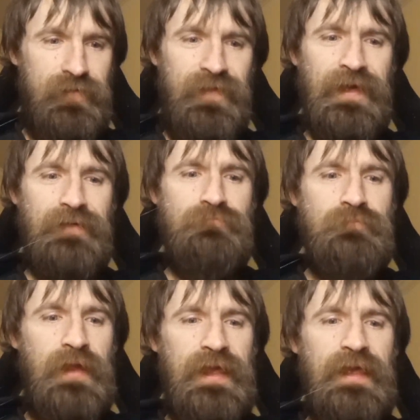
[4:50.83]
Then
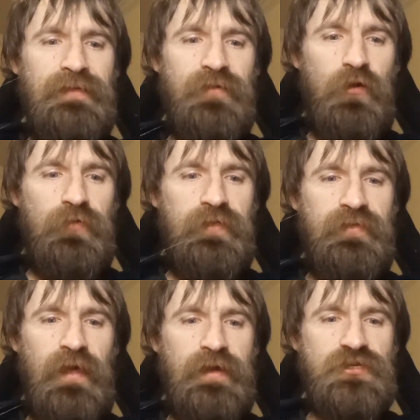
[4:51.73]
he saw the
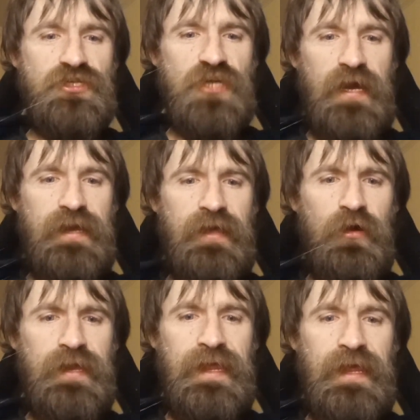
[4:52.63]
sun shining
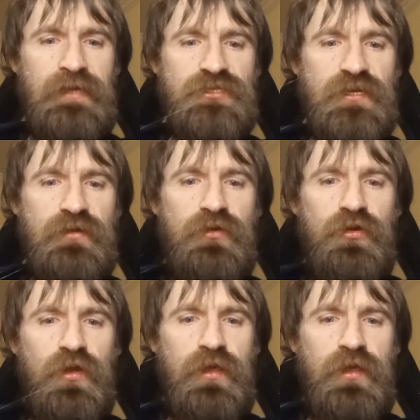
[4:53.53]
on the engine